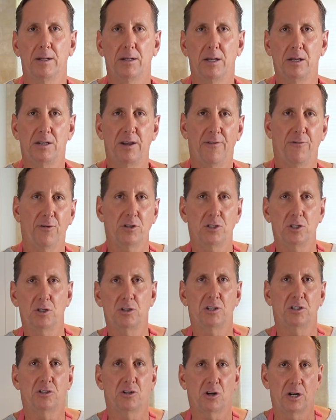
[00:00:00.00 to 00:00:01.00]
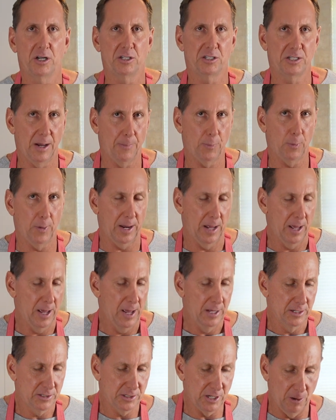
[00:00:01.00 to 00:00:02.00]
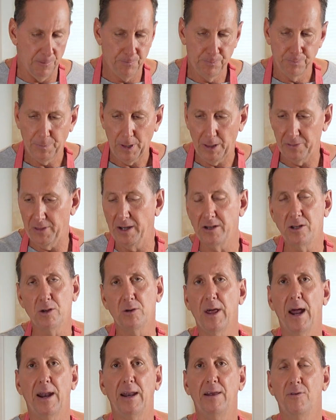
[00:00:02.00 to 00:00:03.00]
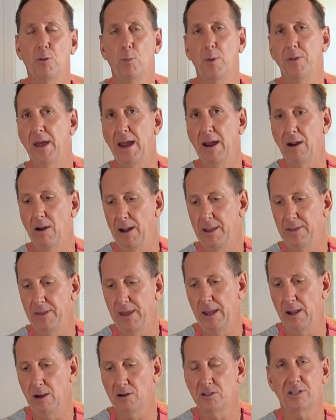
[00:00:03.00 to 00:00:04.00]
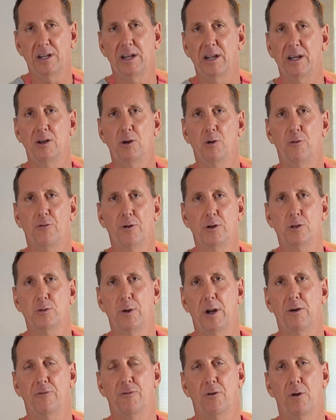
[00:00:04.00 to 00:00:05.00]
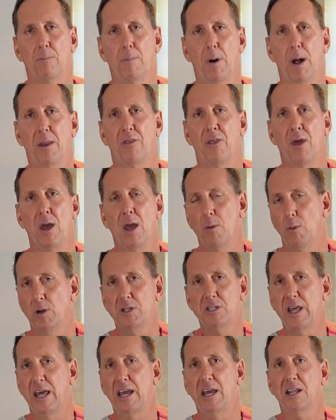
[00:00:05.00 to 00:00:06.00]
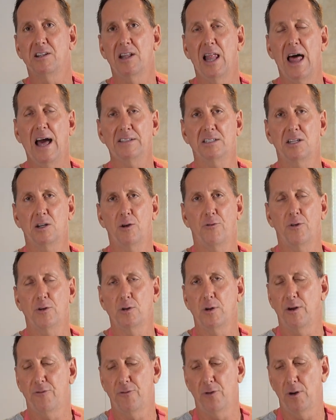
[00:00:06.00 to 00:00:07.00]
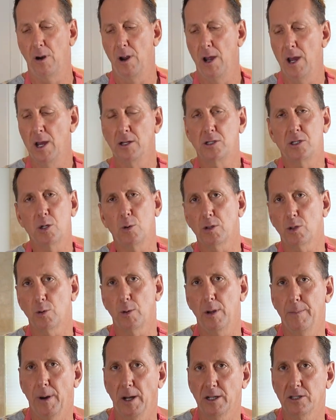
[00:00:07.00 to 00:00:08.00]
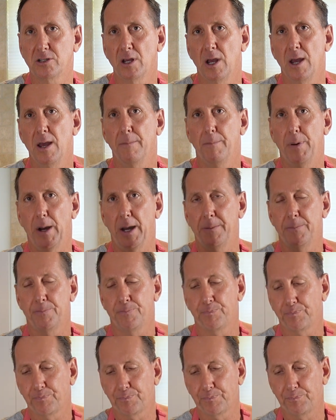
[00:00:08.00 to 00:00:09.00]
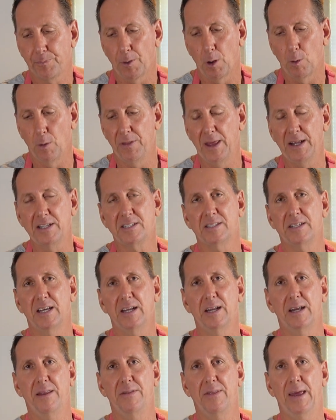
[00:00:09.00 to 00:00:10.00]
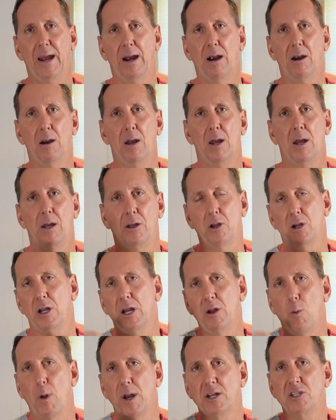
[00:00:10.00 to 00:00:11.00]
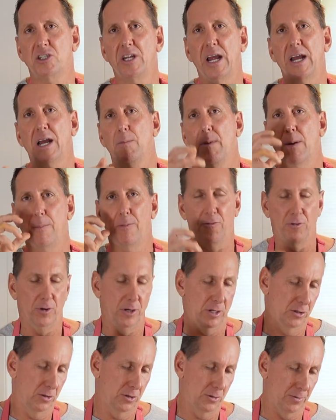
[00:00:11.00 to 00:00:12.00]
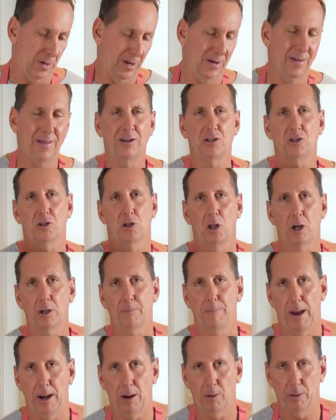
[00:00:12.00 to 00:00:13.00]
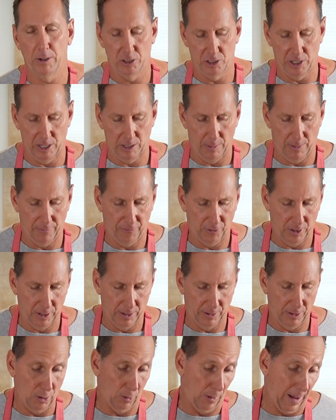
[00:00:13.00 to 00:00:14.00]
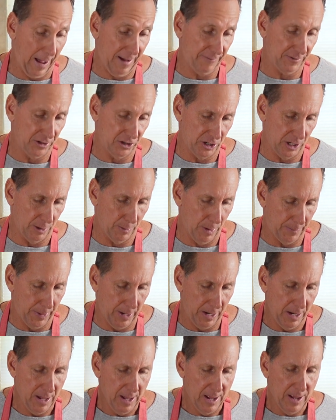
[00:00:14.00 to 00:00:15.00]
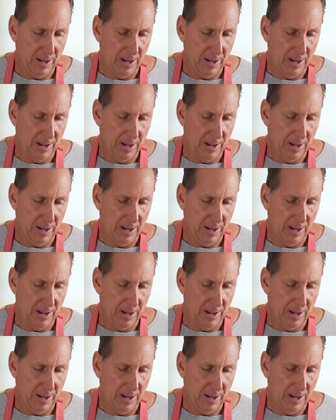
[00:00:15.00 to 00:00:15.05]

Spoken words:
The different juices are going to separate. So they do that even when they're in here sitting in your refrigerator for a month, which they can last in your refrigerator for 2 or 3 months. But when they sit in there, you're going to want to shake them up before you, and they just look better when you shake them up before you don't have to shake them up. But